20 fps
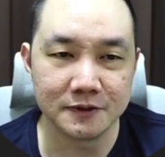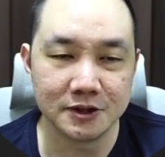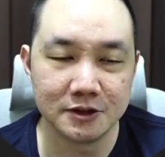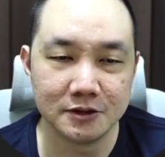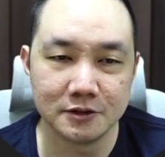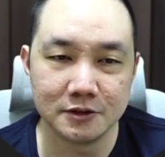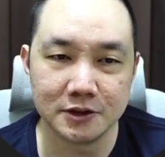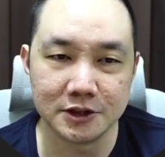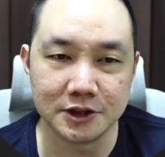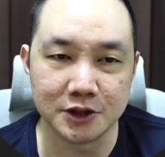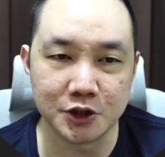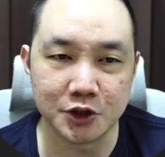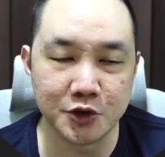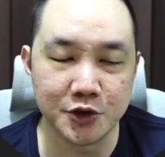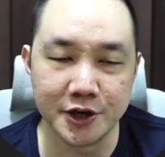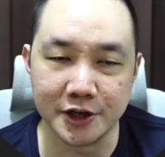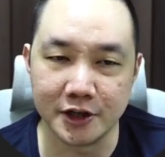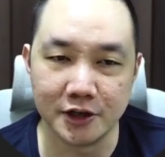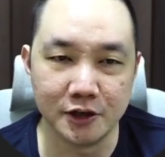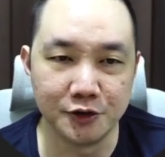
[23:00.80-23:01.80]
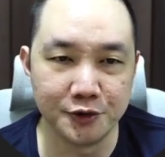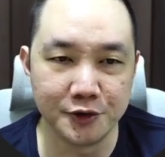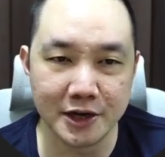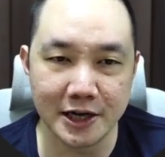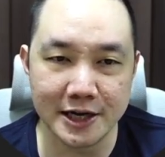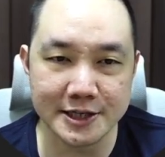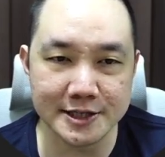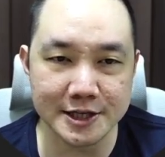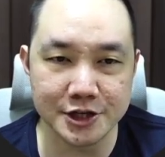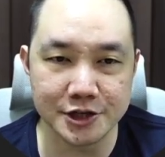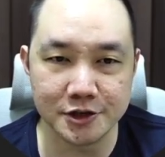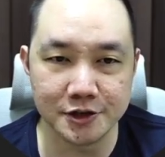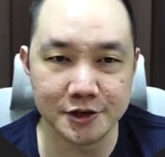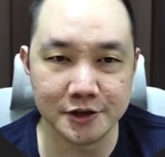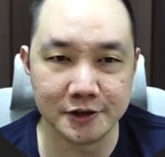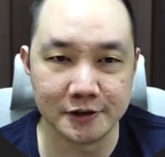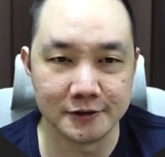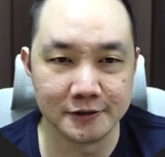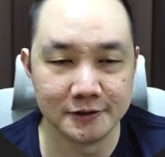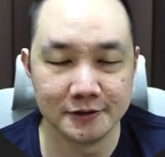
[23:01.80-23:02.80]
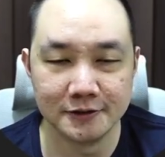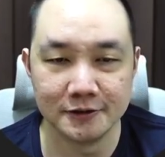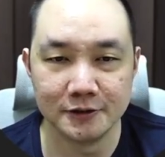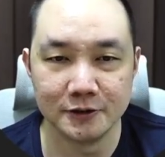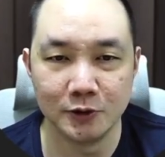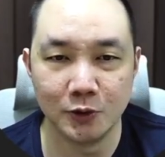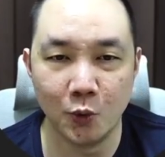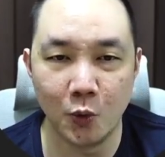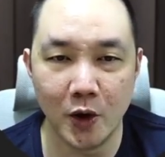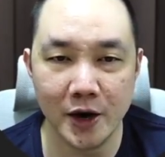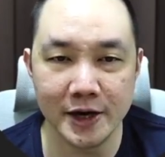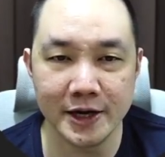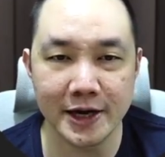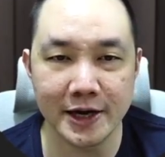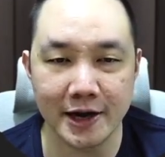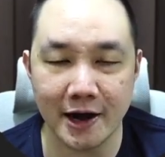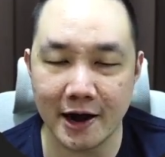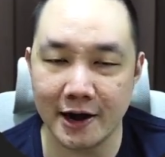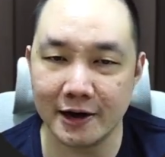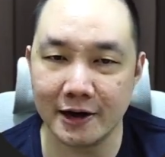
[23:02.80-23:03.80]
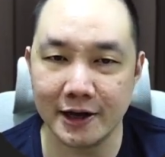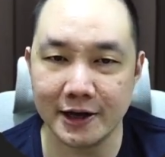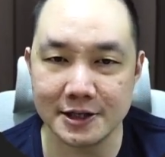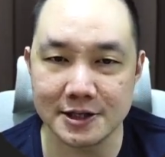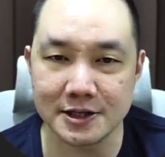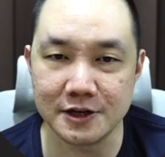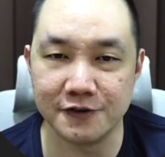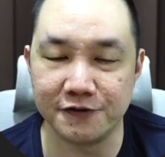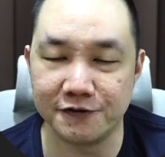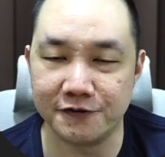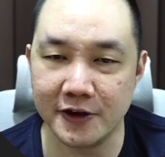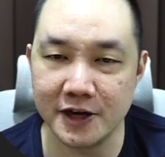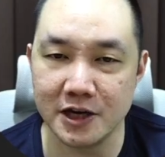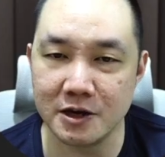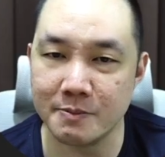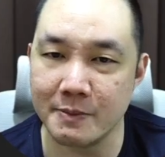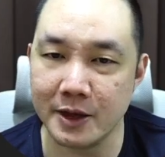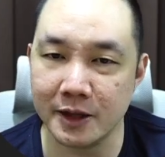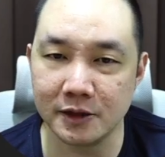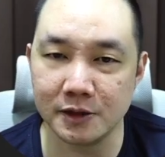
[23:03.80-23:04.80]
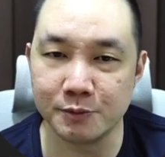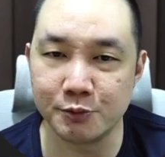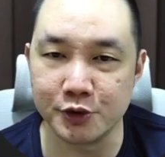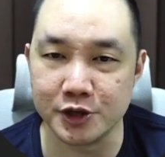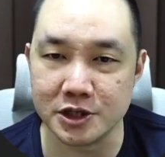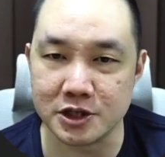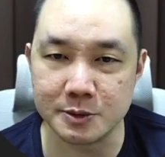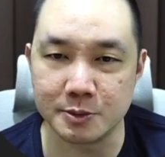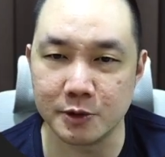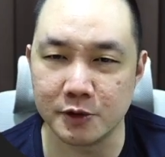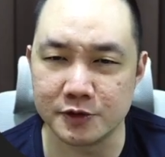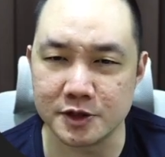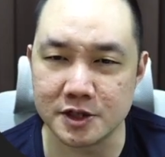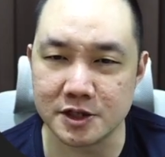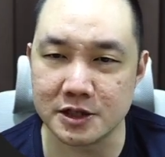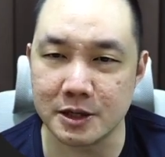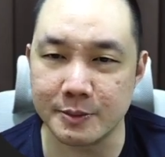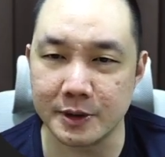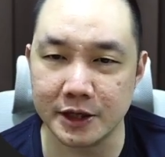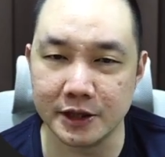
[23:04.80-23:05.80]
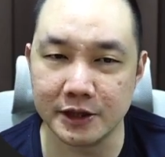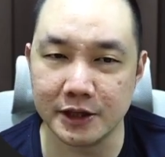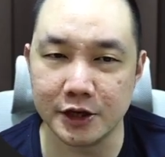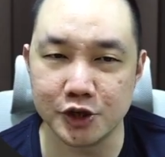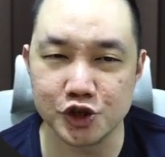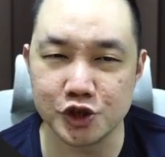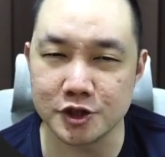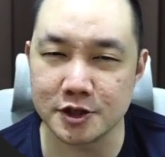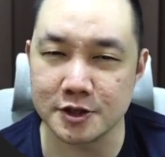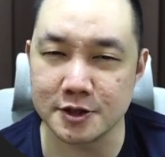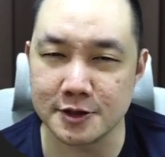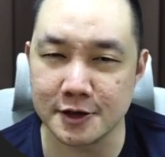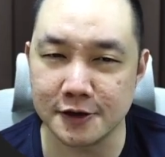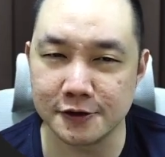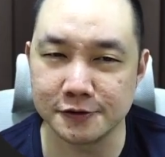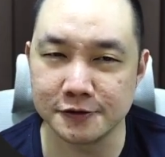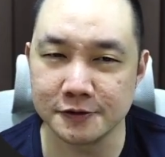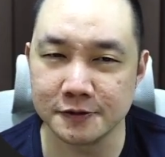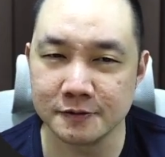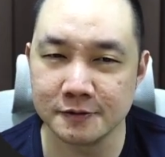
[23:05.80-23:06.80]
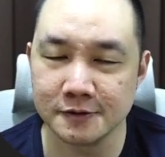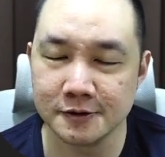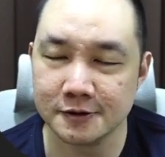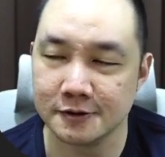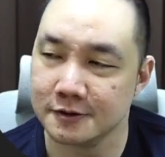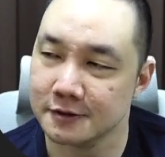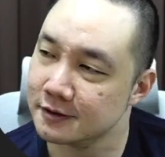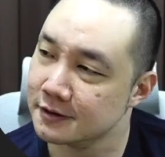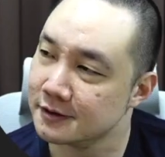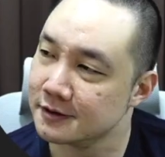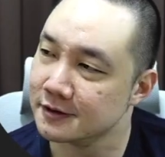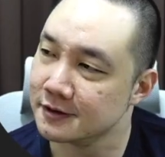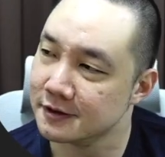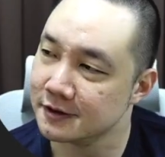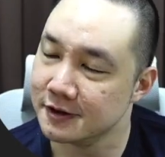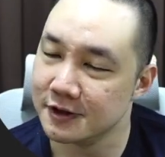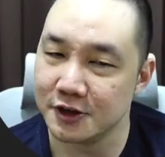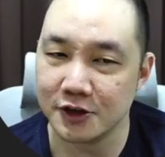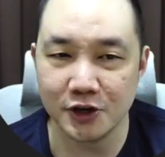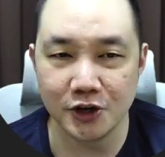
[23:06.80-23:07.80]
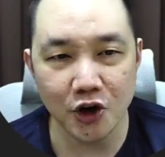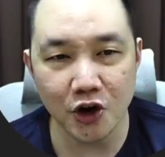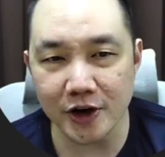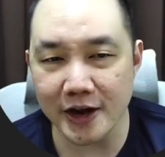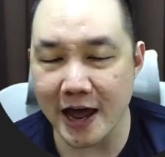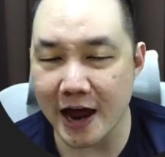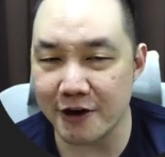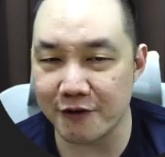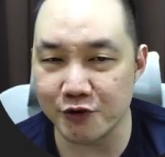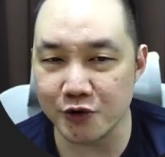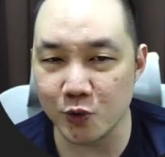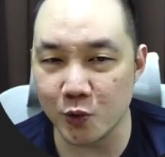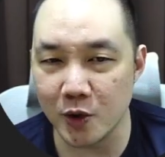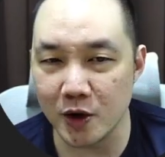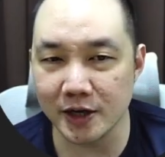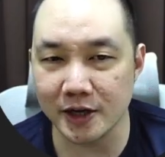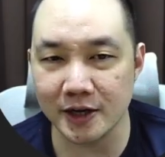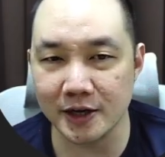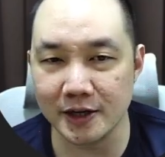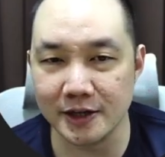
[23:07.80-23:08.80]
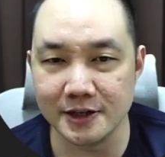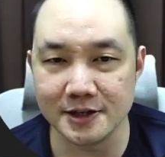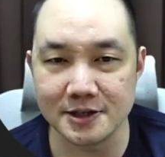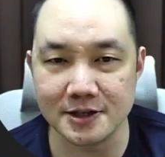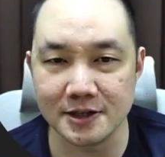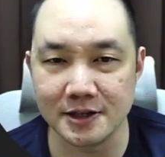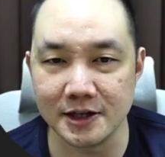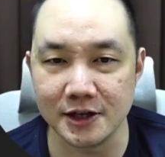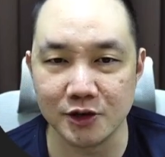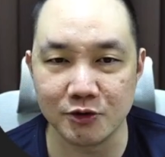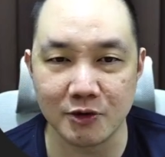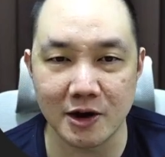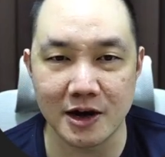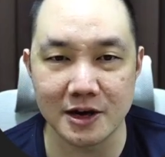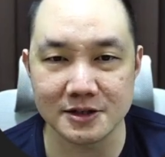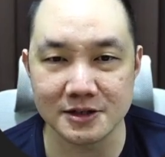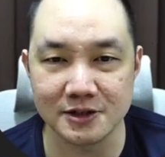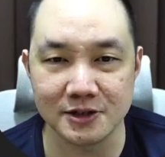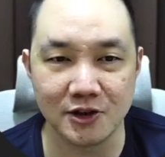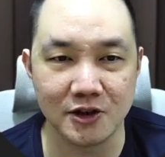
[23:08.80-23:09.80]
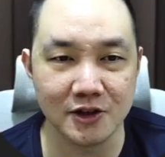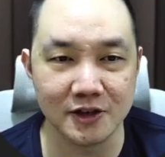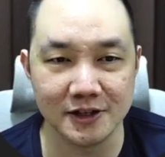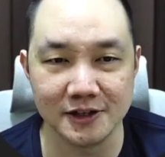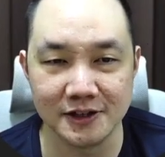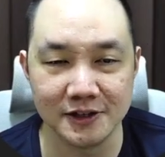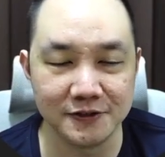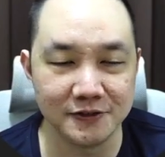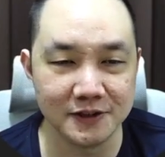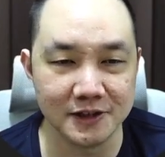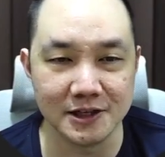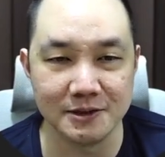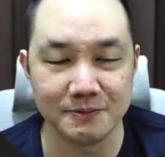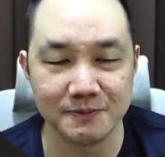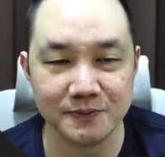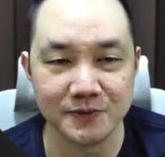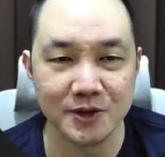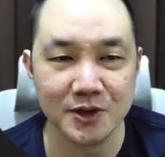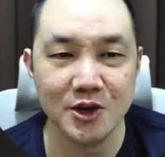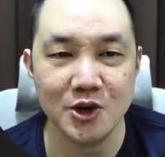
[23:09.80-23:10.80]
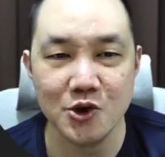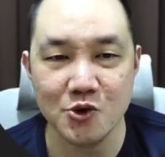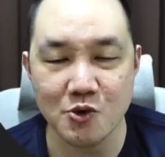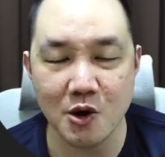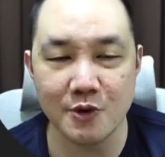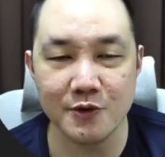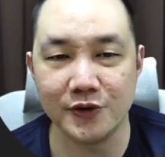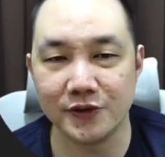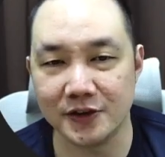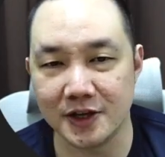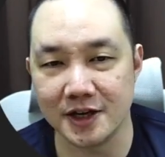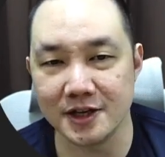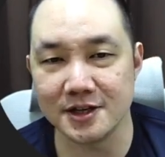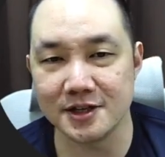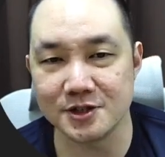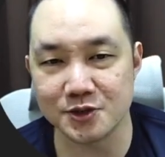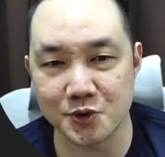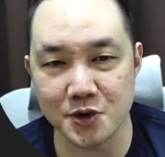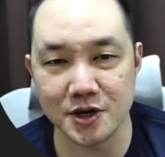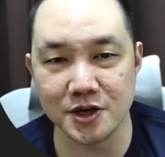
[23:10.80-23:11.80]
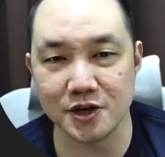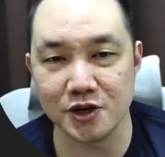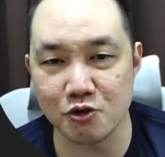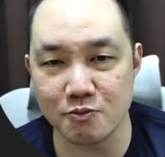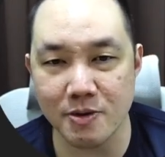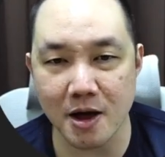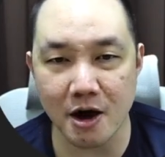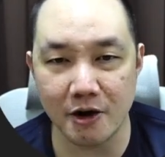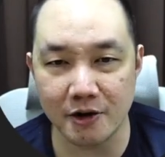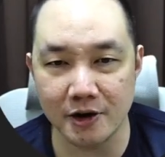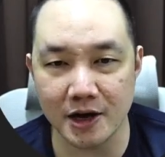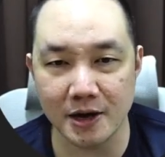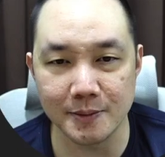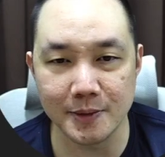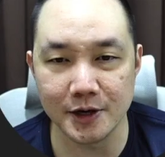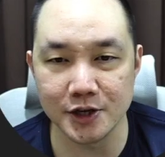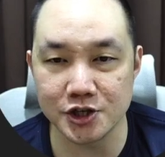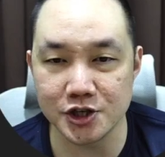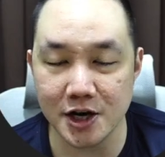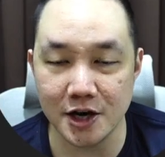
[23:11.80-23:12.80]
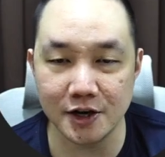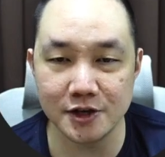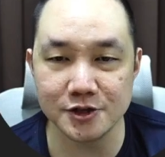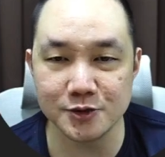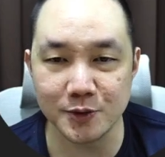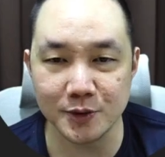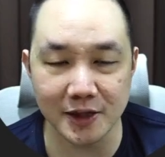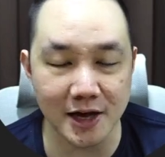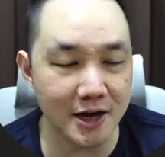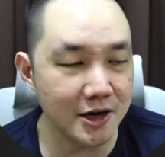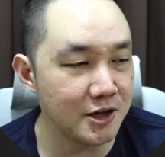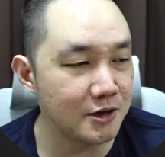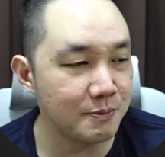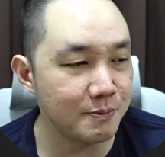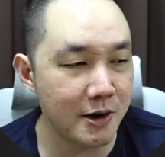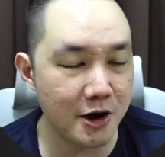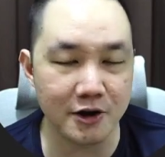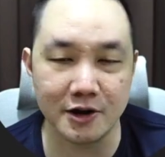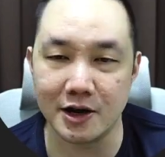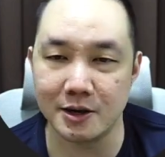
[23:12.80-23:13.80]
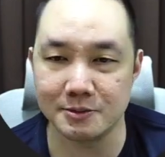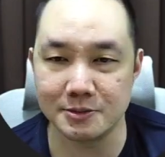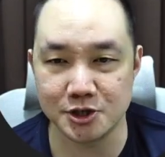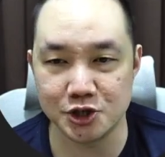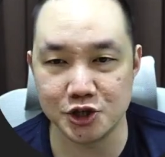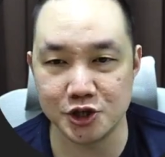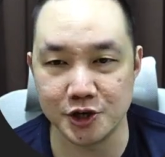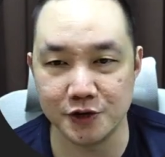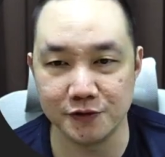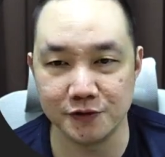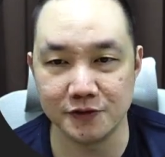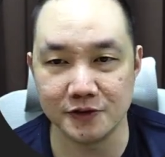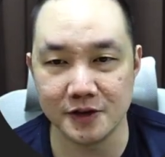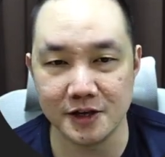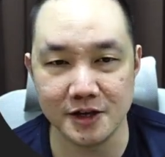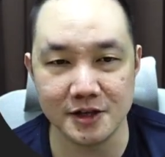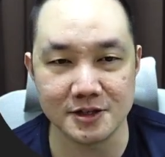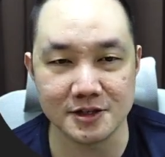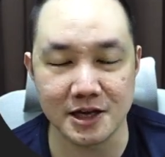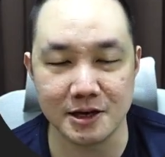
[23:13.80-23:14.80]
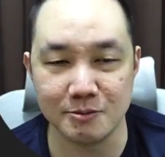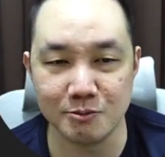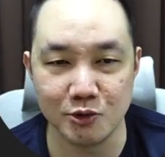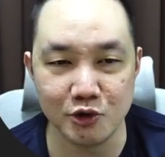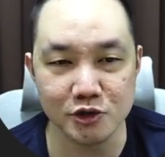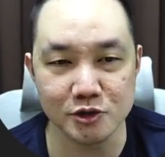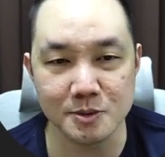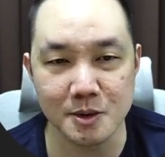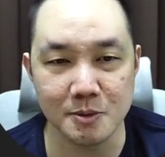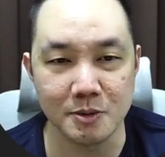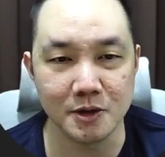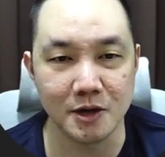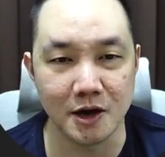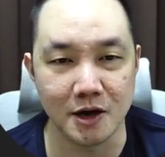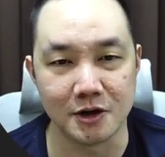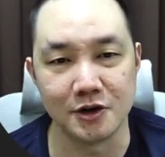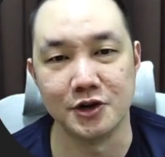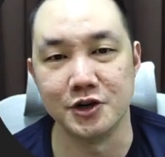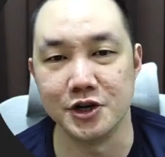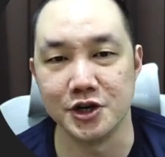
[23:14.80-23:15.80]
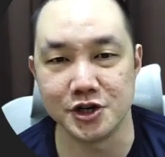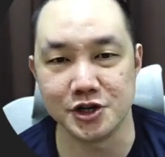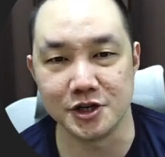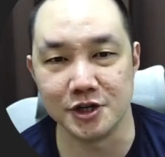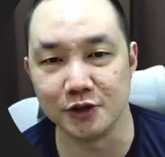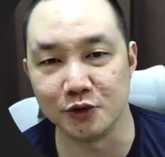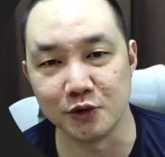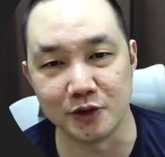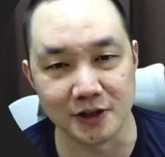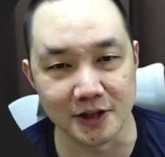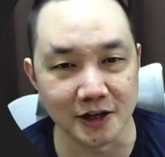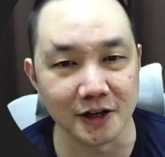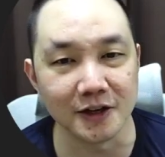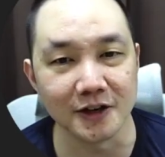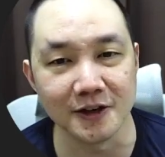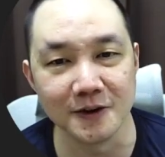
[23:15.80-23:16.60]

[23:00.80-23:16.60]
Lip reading: There's a critical realization here, one that highlights a fundamental principle of systemic intelligence itself. Not everyone can instantly grasp a cognitive leap. What we've done is create a new paradigm, and the challenge with any paradigm shift is that most people are conditioned to think